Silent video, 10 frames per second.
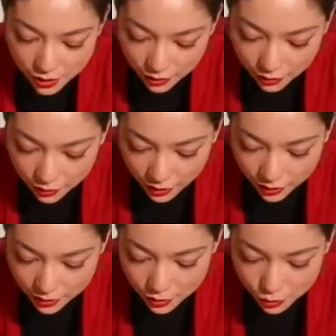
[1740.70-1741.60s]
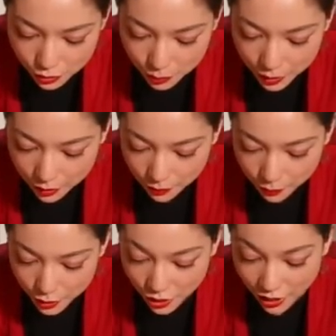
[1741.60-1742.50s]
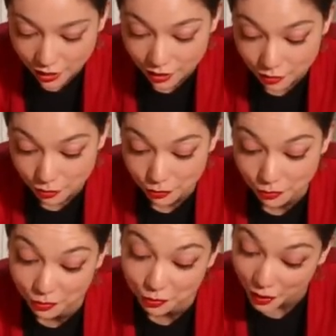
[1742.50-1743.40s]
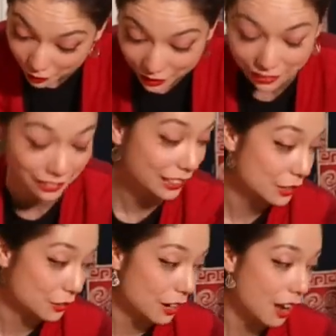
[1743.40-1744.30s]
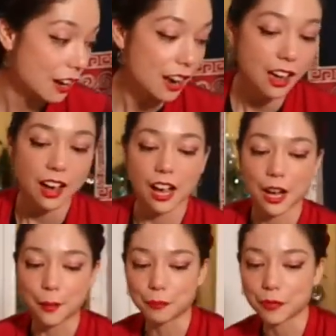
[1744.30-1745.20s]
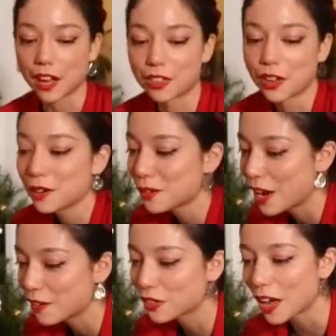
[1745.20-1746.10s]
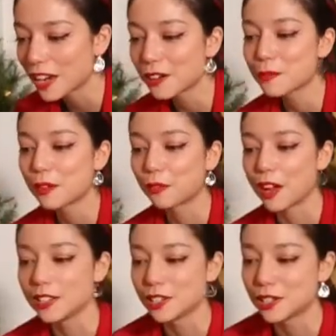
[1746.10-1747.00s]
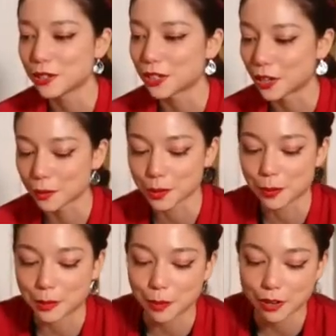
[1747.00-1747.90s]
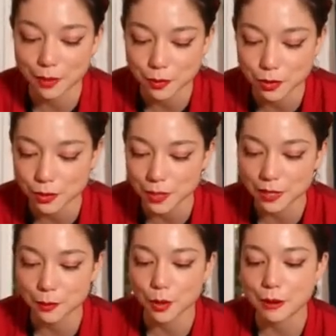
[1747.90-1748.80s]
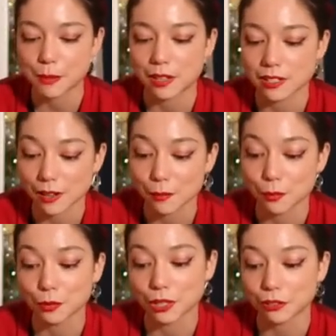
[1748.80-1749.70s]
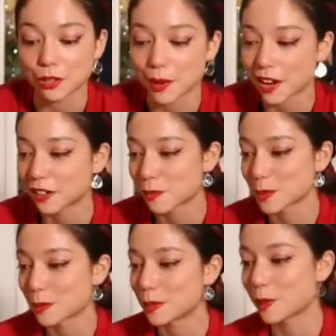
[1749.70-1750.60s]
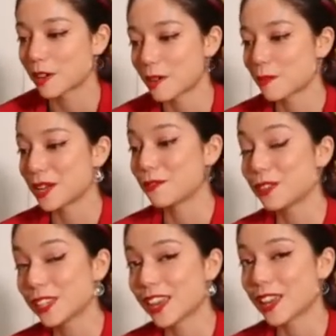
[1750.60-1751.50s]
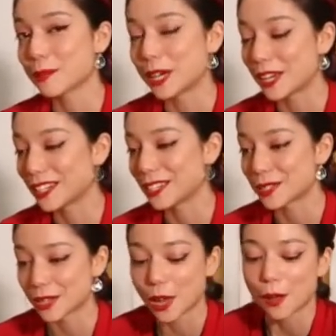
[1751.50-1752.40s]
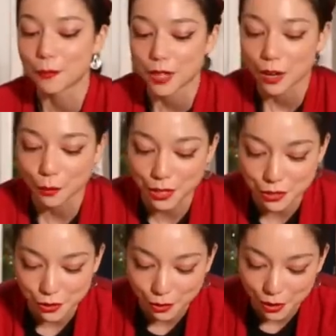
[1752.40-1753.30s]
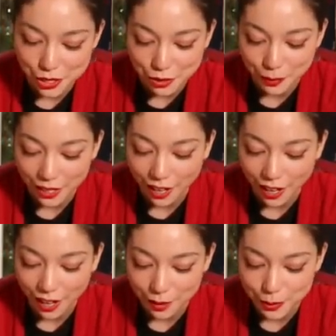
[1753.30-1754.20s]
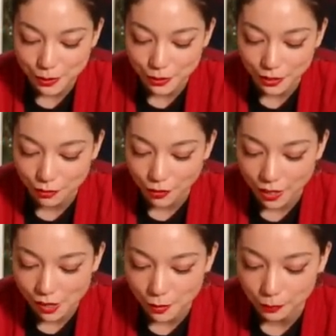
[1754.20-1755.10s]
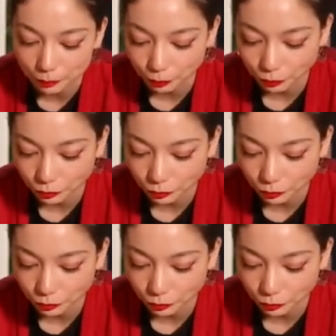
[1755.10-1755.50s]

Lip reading: skill as a streamer, which I very clearly do not, I thought it would be fun to do a Kerbal Space Program stream at some point because I'm really, really bad at Kerbal Space Program, but I feel like my audience would enjoy watching me absolutely fail.